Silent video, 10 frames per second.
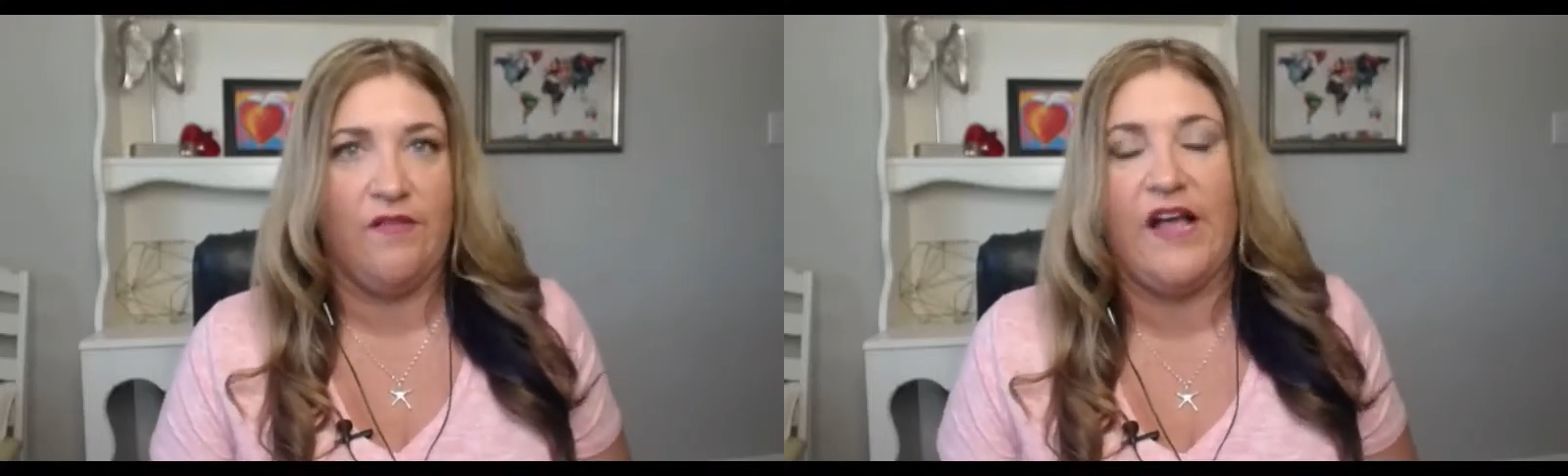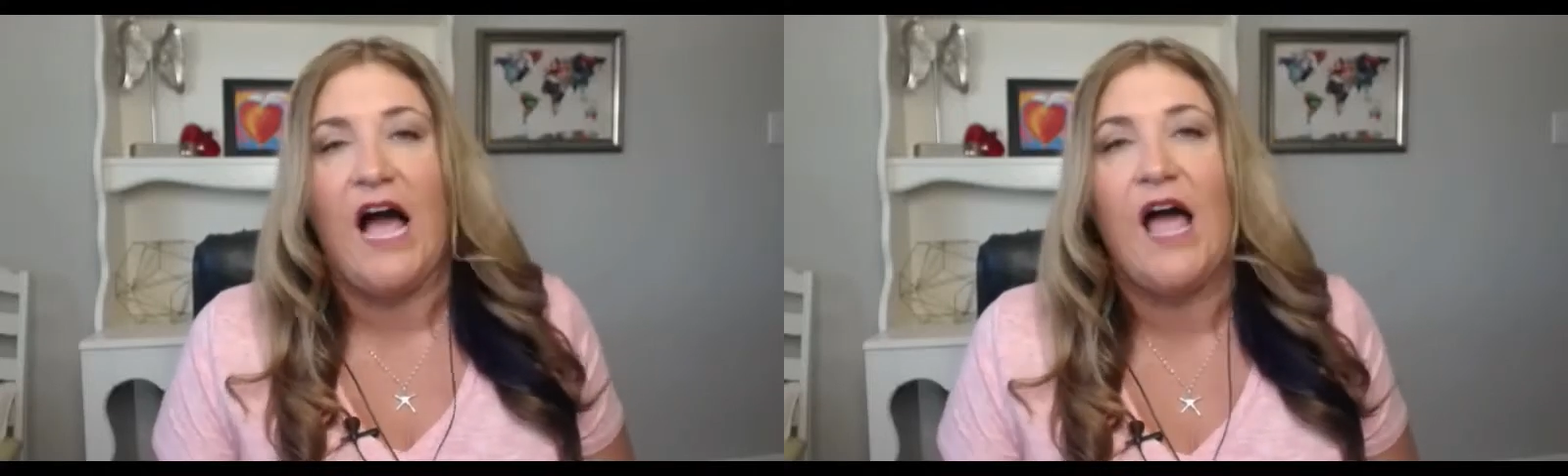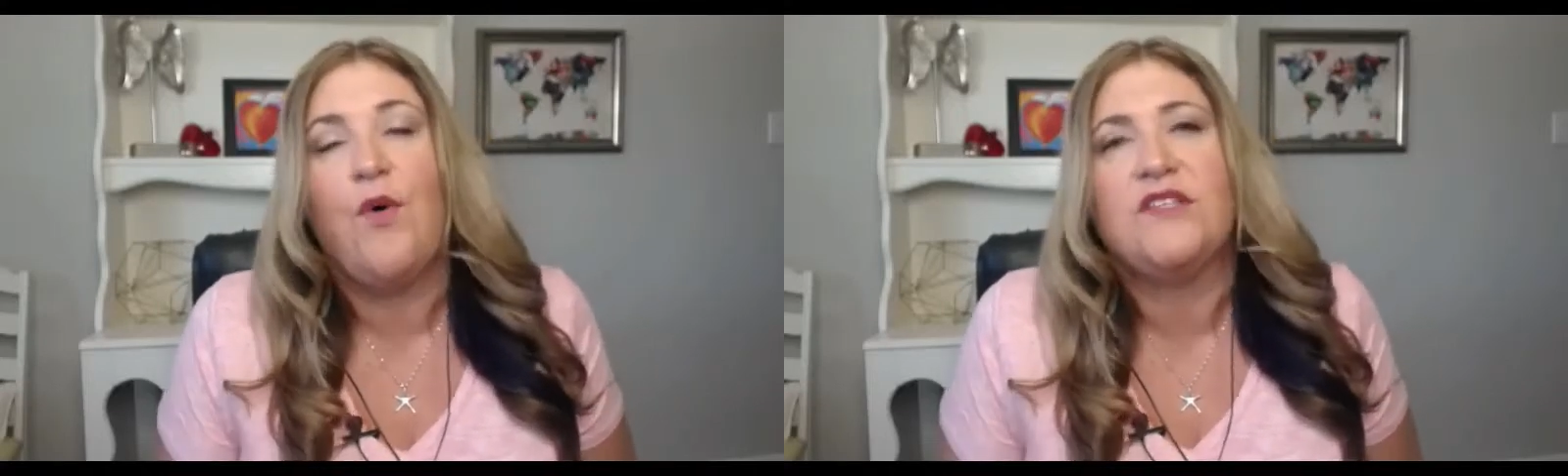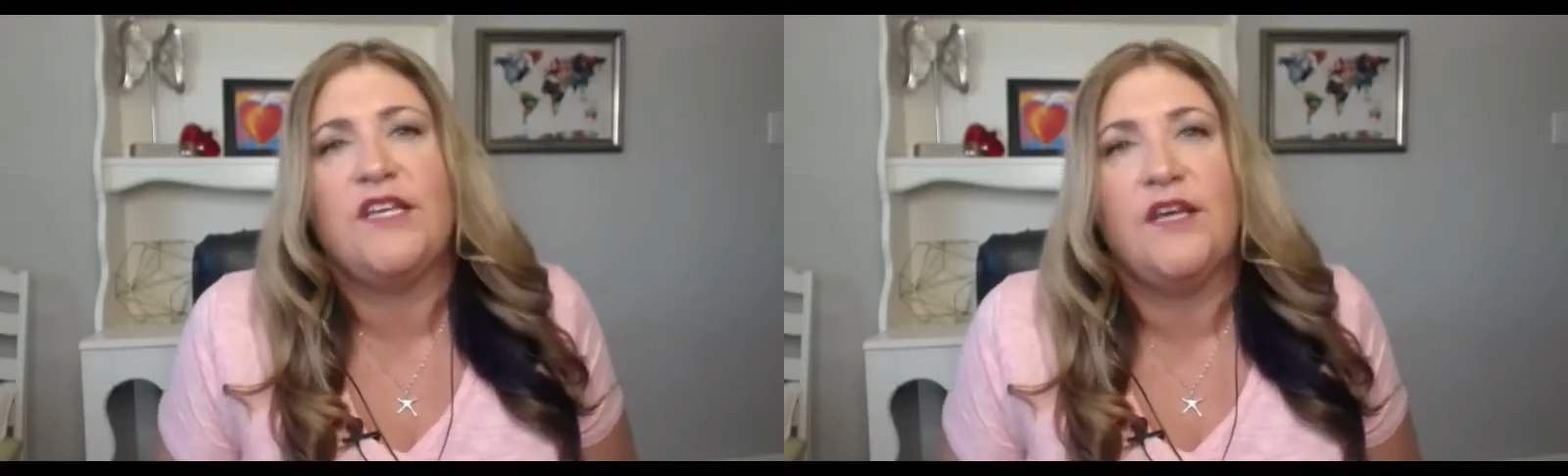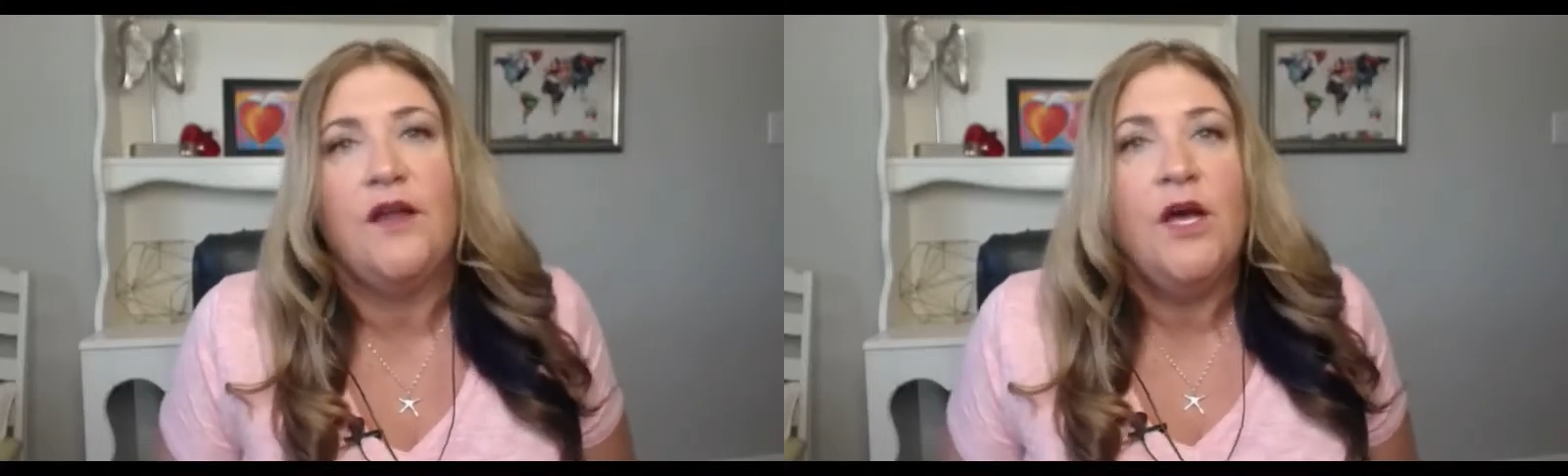Like, I
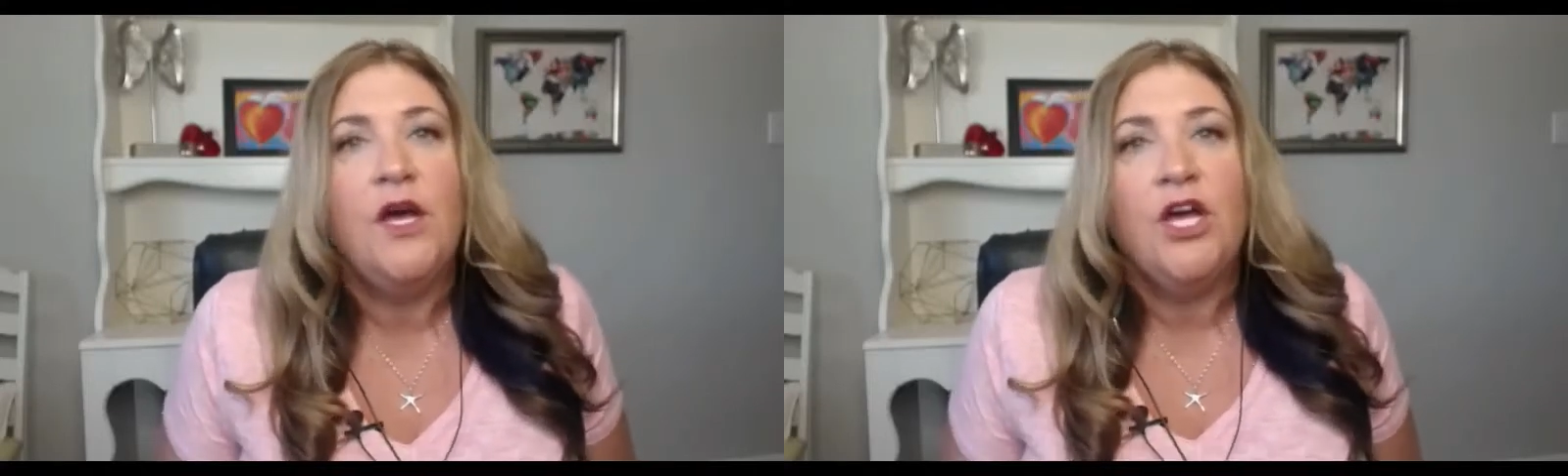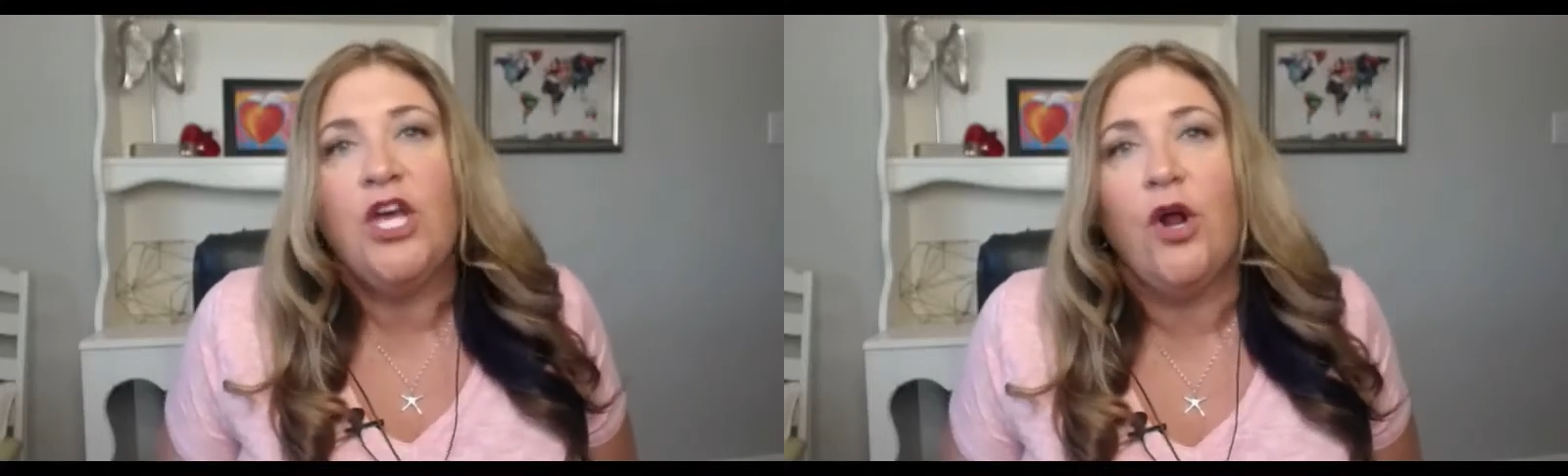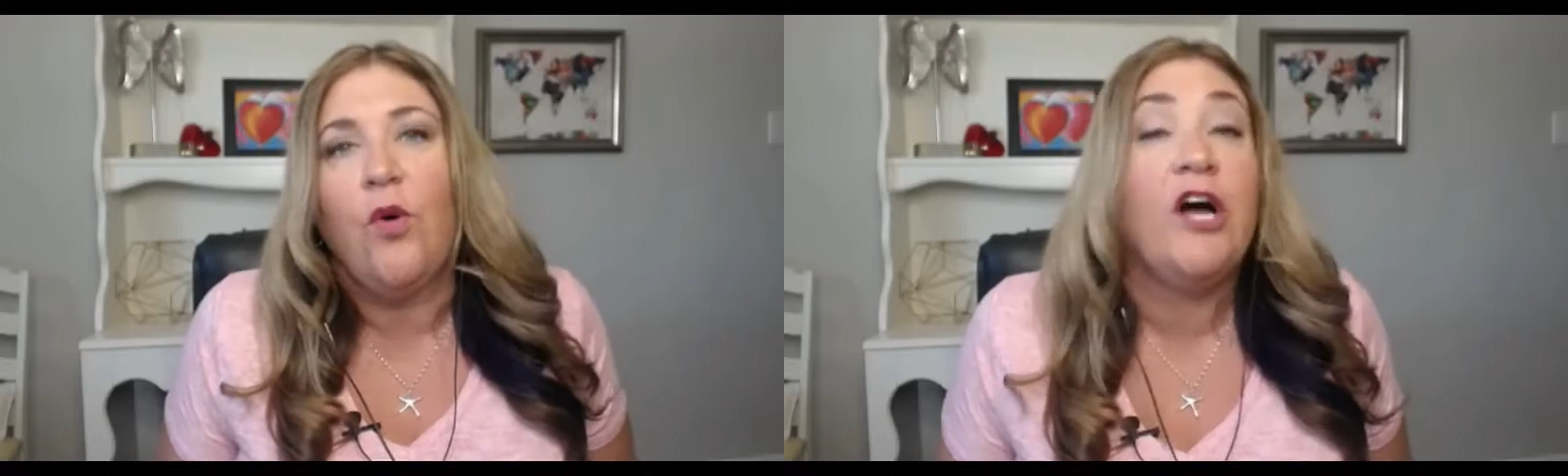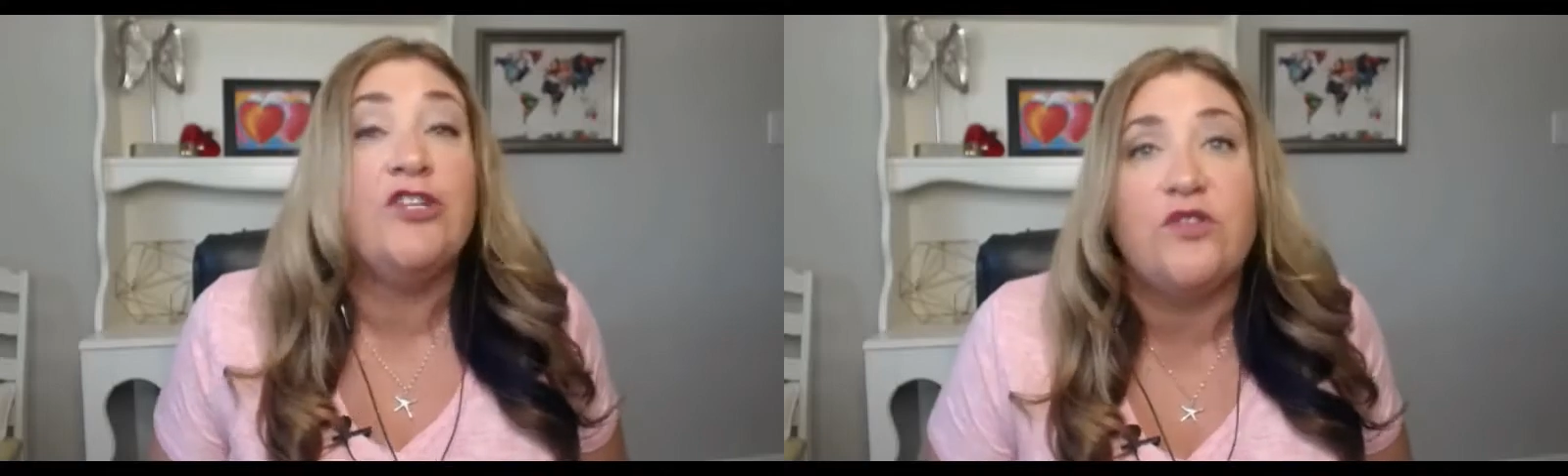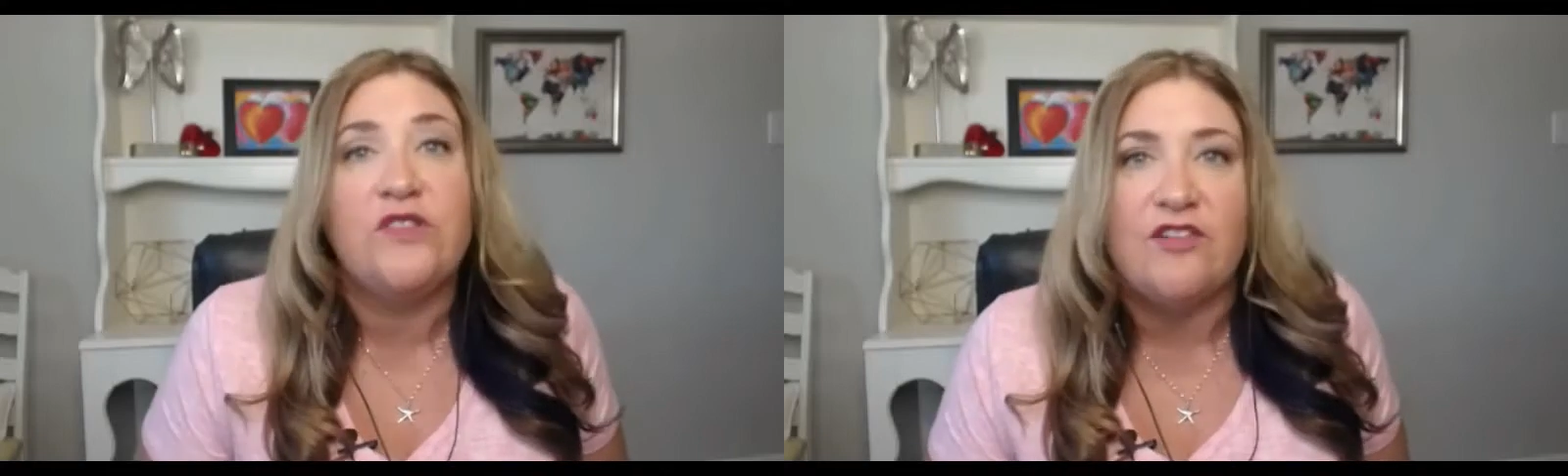wasn't,
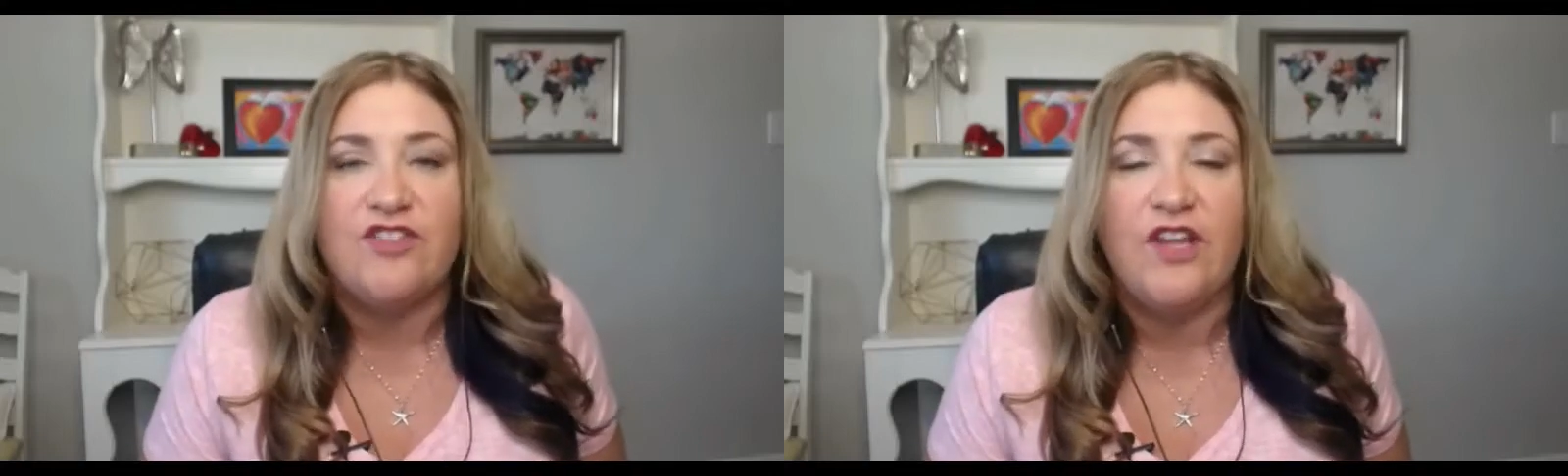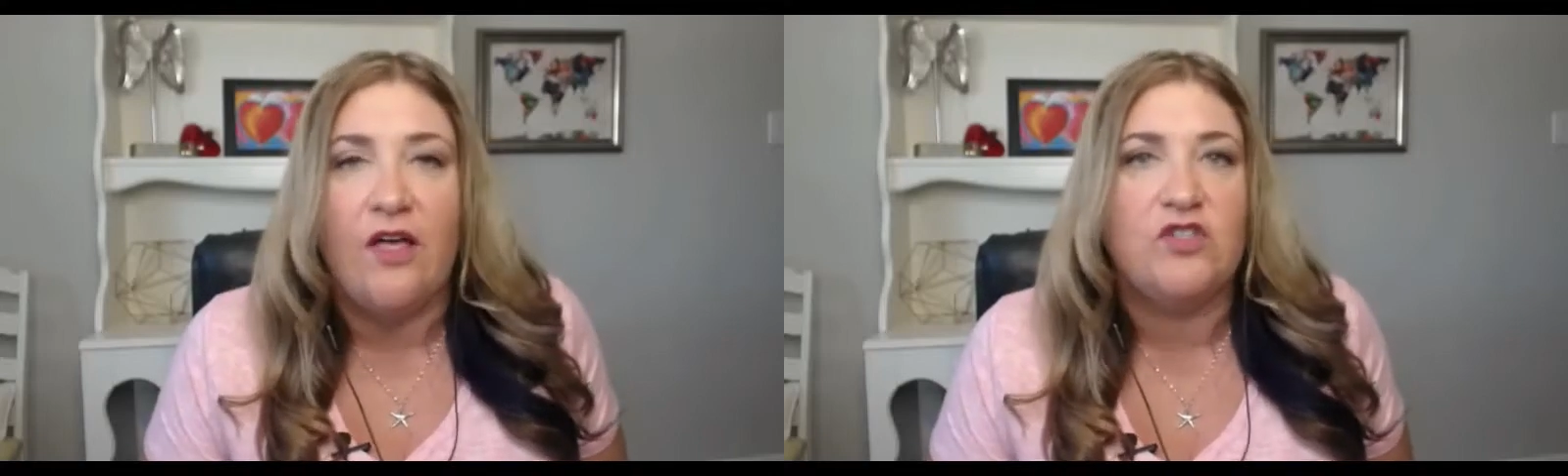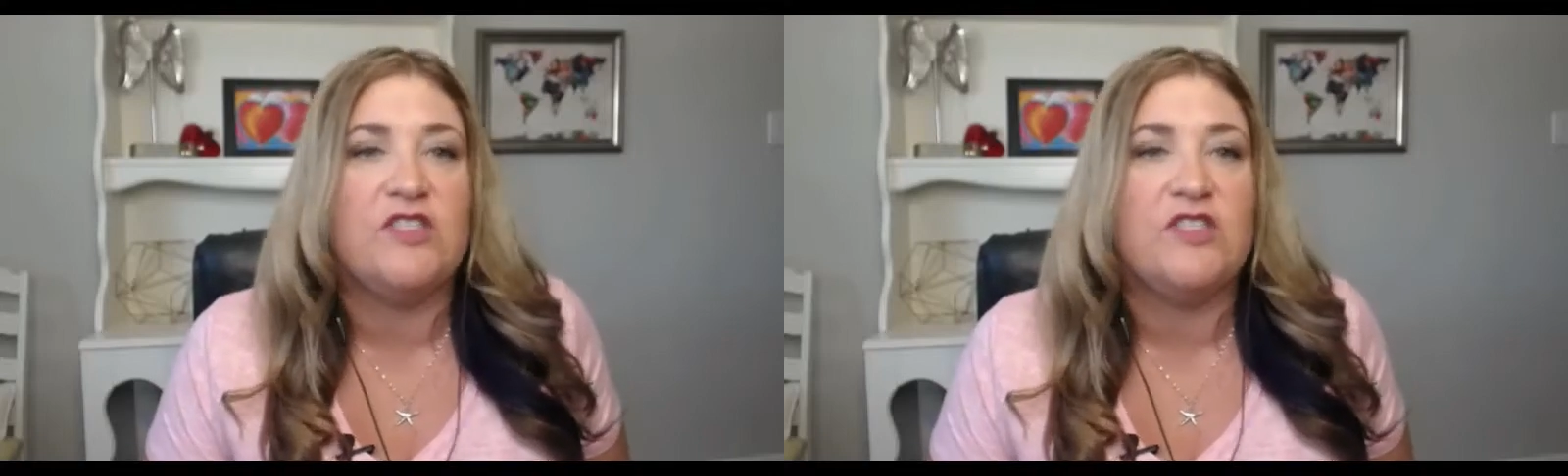$100,000